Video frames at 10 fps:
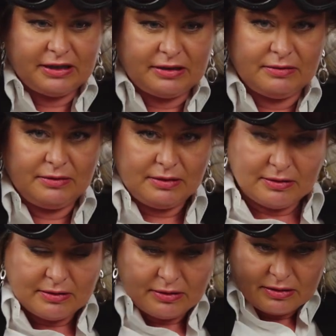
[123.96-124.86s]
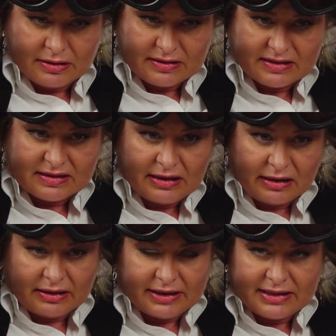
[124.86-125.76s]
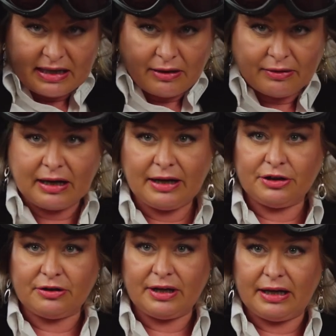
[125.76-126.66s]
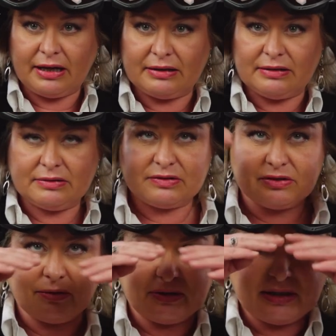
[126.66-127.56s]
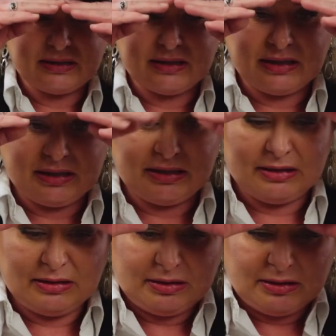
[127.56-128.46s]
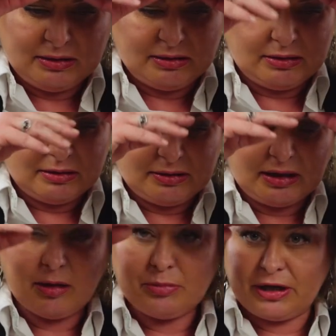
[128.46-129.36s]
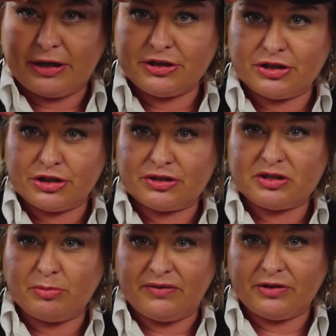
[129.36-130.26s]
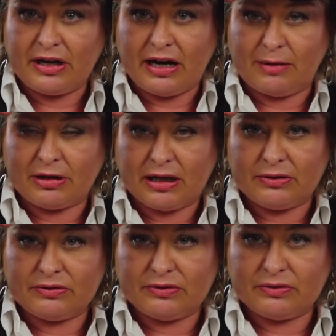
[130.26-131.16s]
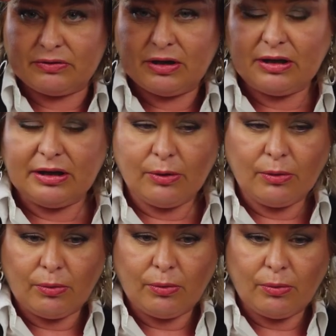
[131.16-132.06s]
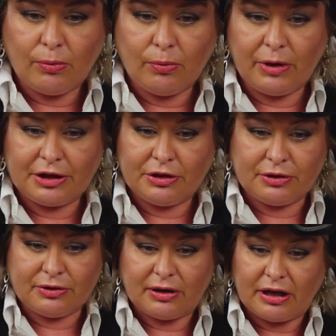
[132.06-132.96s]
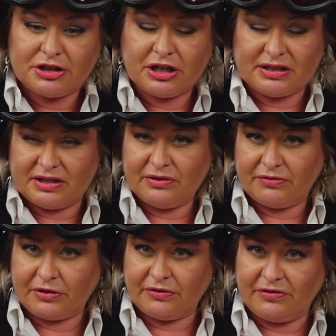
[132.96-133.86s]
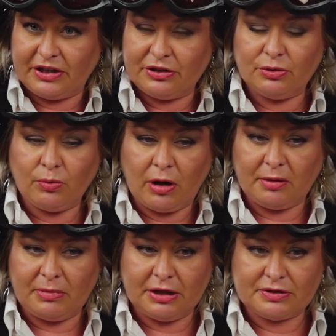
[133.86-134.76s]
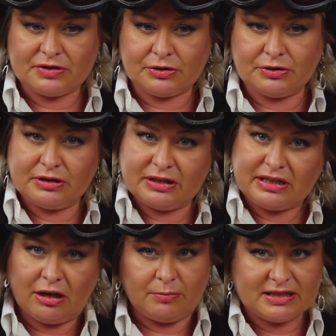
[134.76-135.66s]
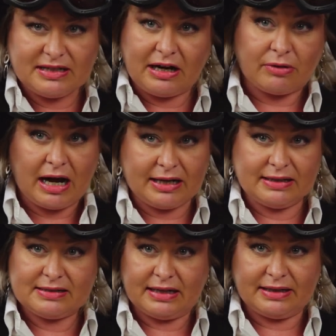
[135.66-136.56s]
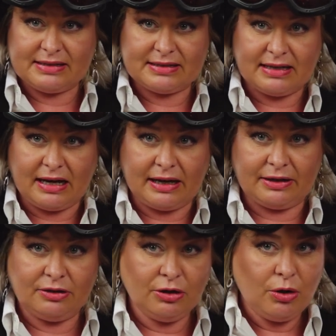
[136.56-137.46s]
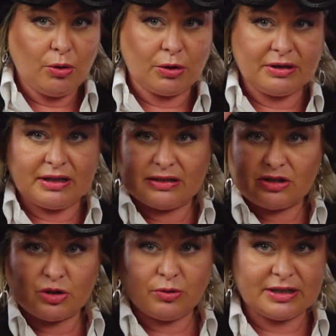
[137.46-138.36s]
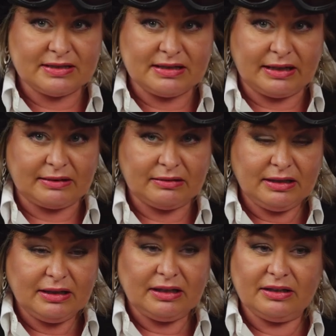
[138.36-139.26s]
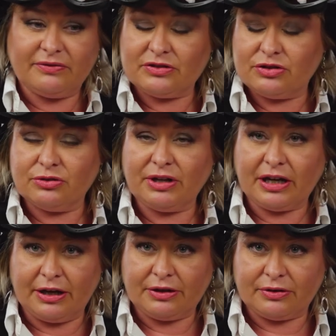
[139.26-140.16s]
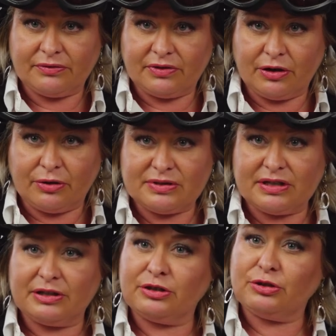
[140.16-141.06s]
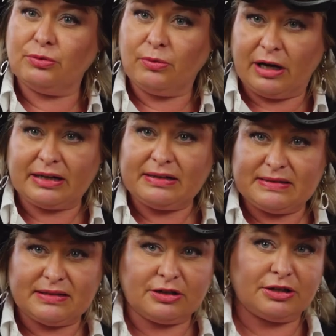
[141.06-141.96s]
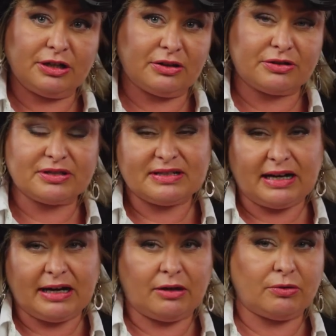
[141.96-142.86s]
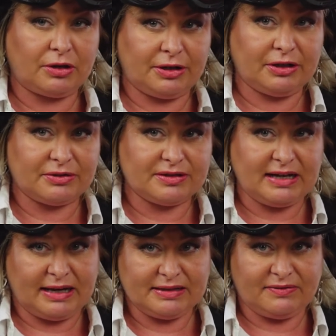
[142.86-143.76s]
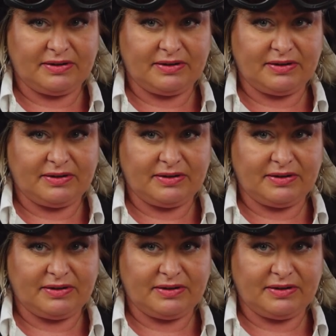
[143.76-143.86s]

it snugly down on your head so that the, the upper edge is just above your eyebrows. When you're adjusting for a fit, you want to make certain that the helmet's not rocking side to side or that it's twisting. If it's doing either of those, then you want to consider another style or another size of